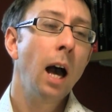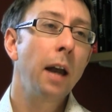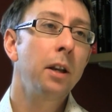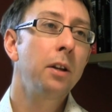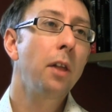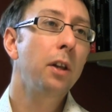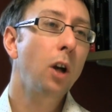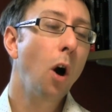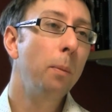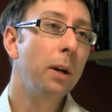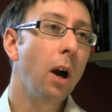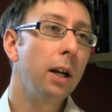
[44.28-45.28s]
And another
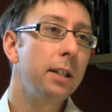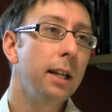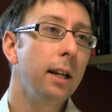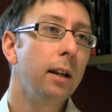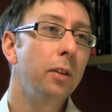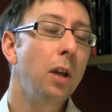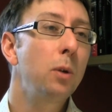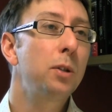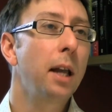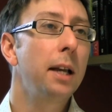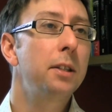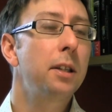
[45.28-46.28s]
common idea in
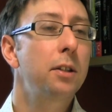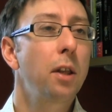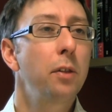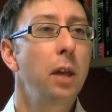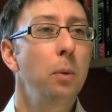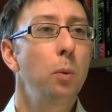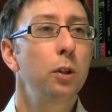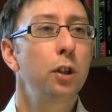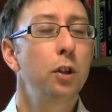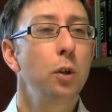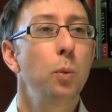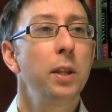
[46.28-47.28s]
those days is that they were
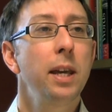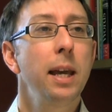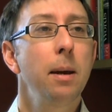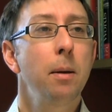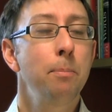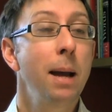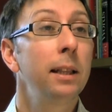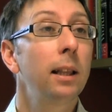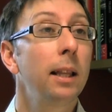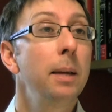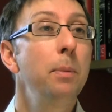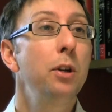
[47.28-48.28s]
to do with
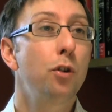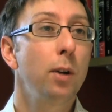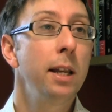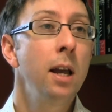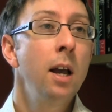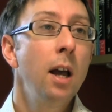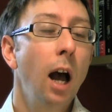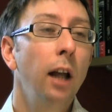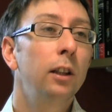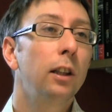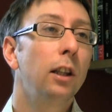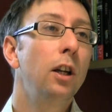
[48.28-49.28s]
mental imagery
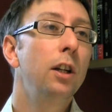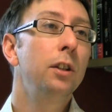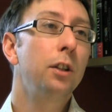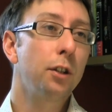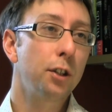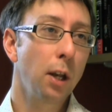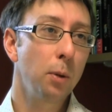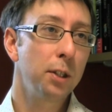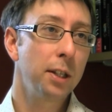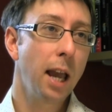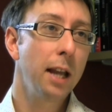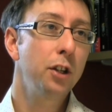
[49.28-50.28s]
and learned
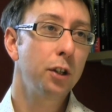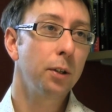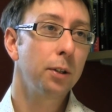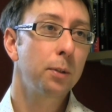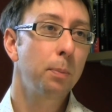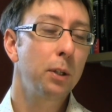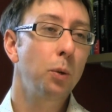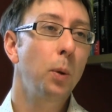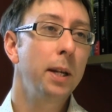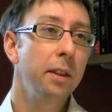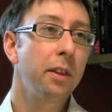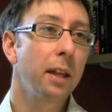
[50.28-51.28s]
associations
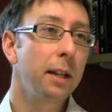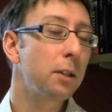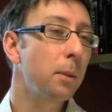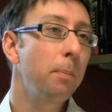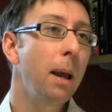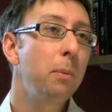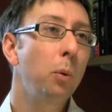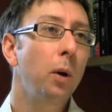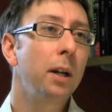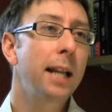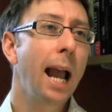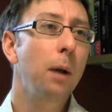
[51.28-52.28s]
between things that maybe
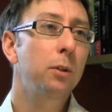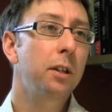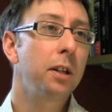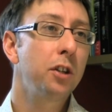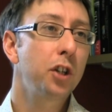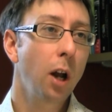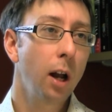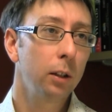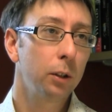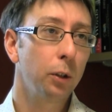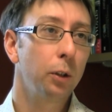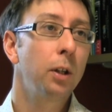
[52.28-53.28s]
were encountered in
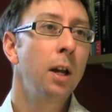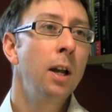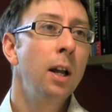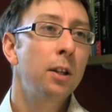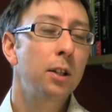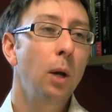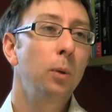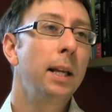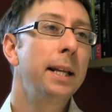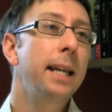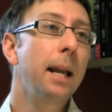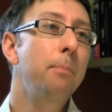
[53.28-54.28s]
childhood, so
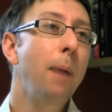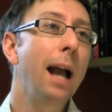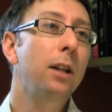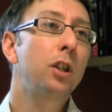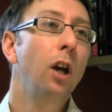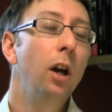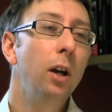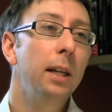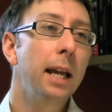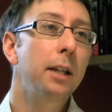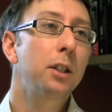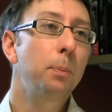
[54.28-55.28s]
linking back to
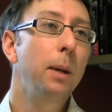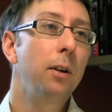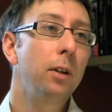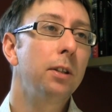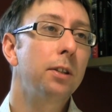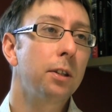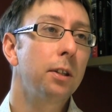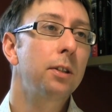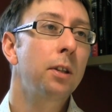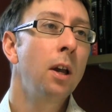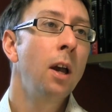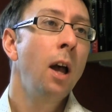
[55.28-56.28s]
early
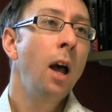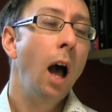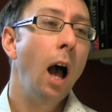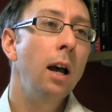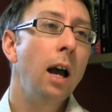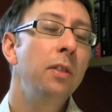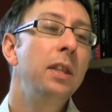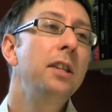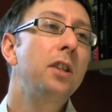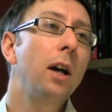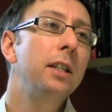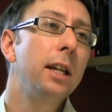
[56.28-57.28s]
experiences. And
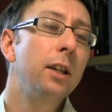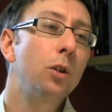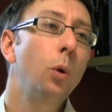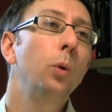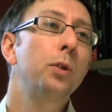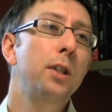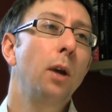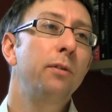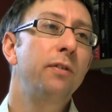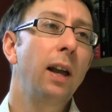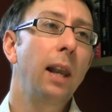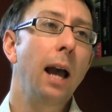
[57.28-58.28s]
these ideas also
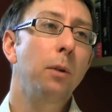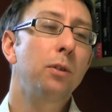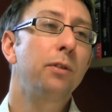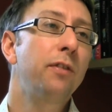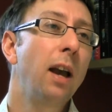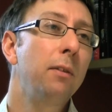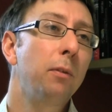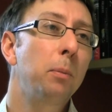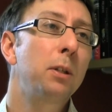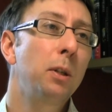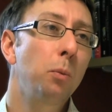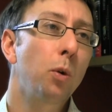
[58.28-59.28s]
fell out of favour
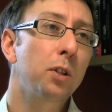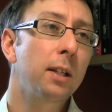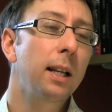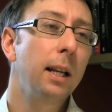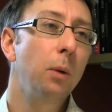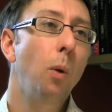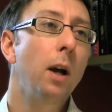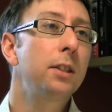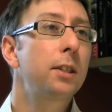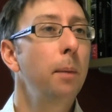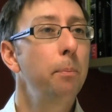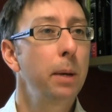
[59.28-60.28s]
because it wasn't clear why
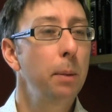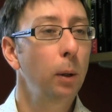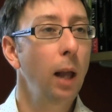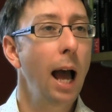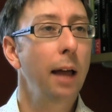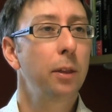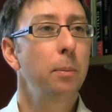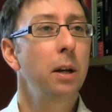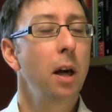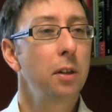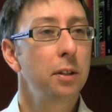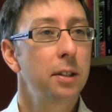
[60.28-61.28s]
some people had them
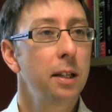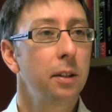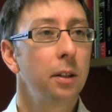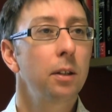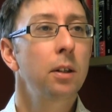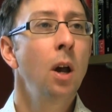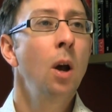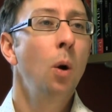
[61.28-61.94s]
and others didn't.